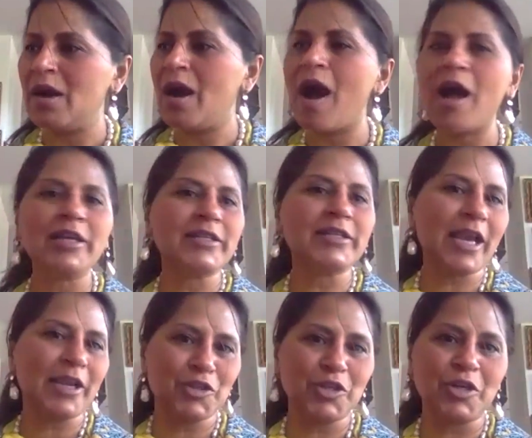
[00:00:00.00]

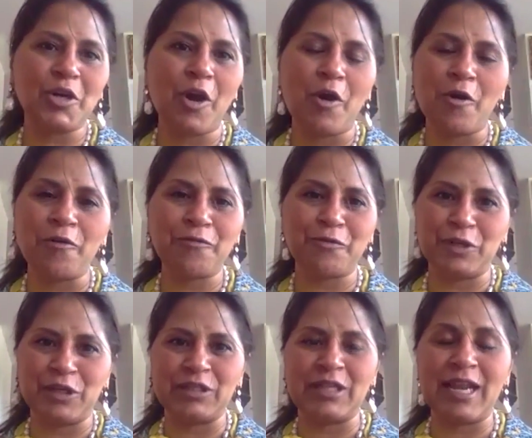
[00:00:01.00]
architecture of
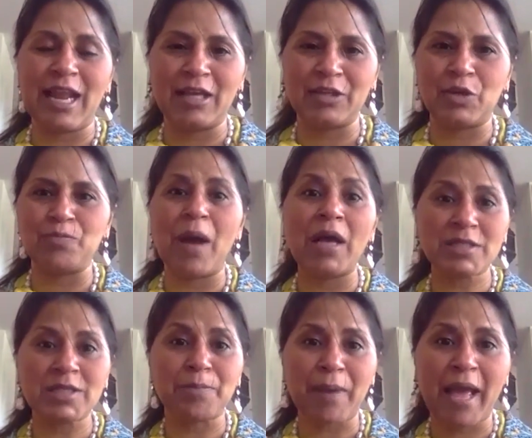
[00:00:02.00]
uh, the, the
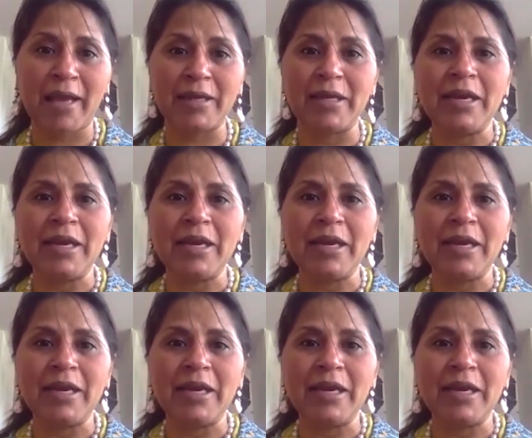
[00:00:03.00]
master plan